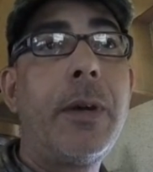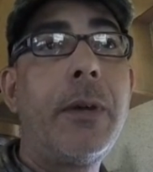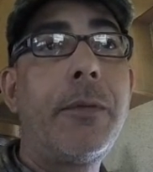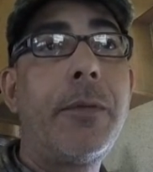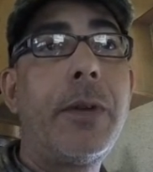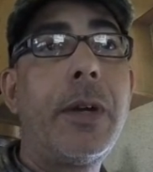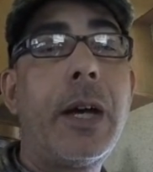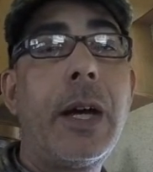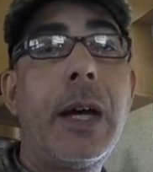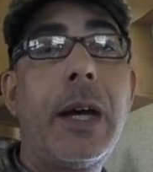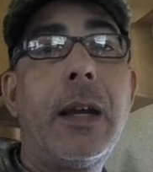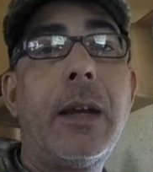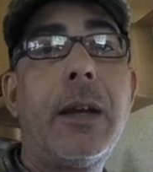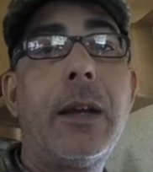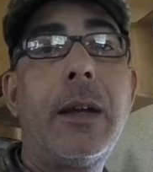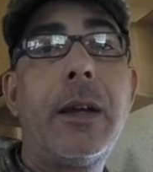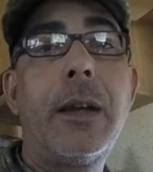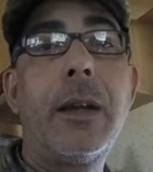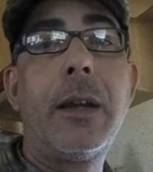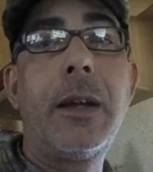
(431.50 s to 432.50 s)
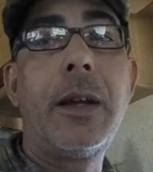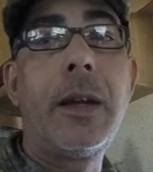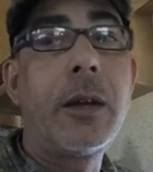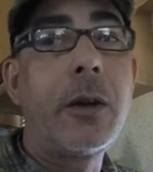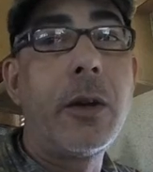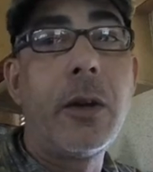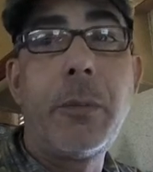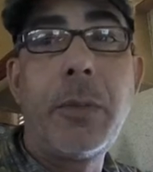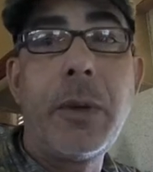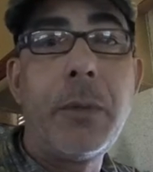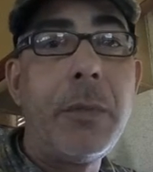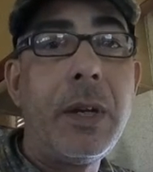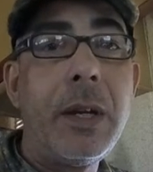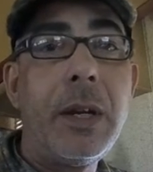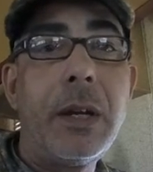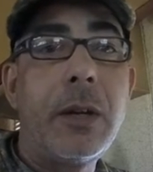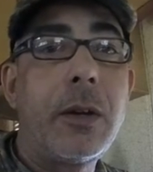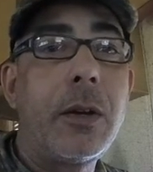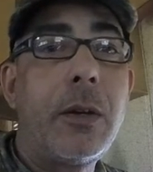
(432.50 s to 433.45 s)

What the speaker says: If not, it could have been me.